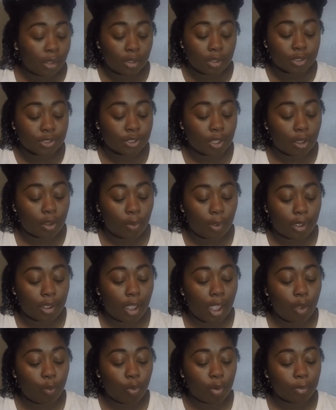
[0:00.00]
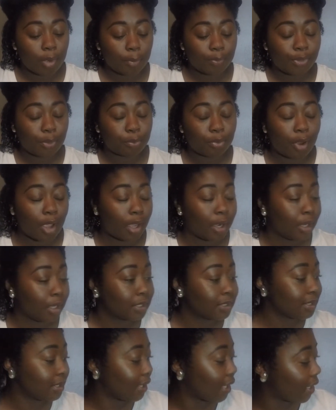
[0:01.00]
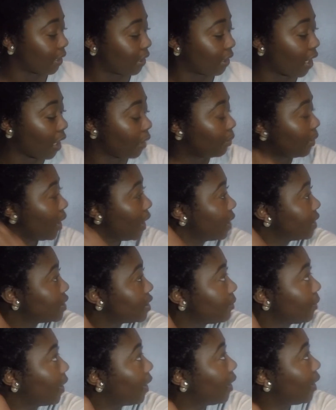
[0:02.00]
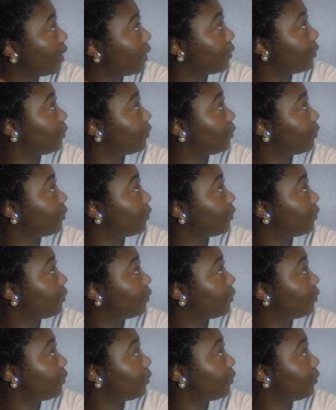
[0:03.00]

So I warm up the product and then I apply it to my hair.